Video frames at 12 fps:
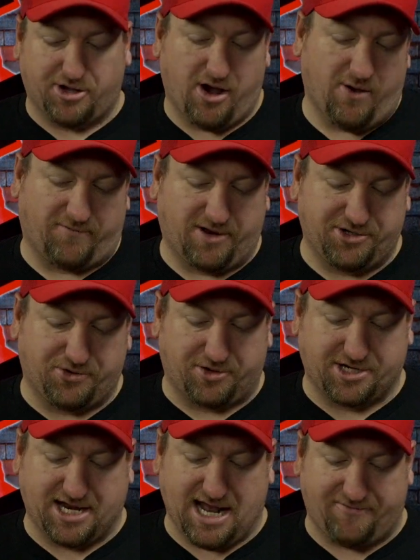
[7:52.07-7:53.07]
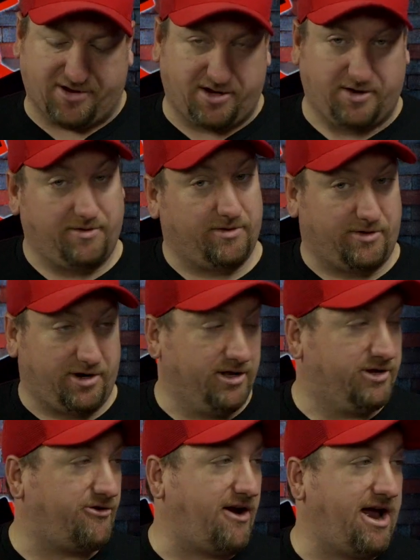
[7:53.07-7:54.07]
hopefully Georgia can have a
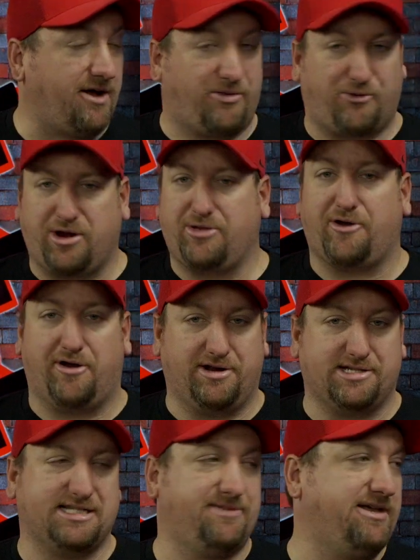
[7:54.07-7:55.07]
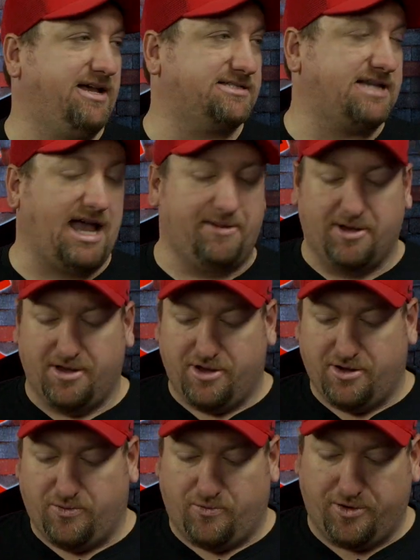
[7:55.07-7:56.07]
good crowd. 3:30 CBS game.
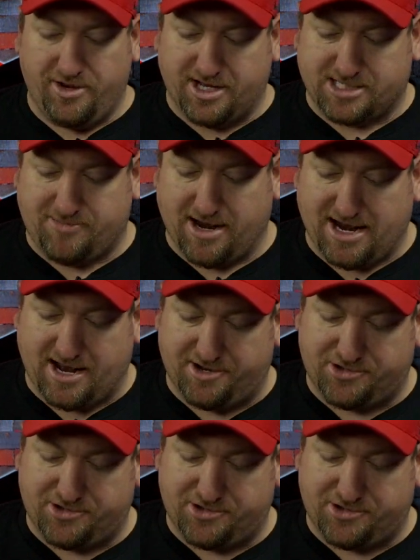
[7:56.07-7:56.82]
What do you expect out of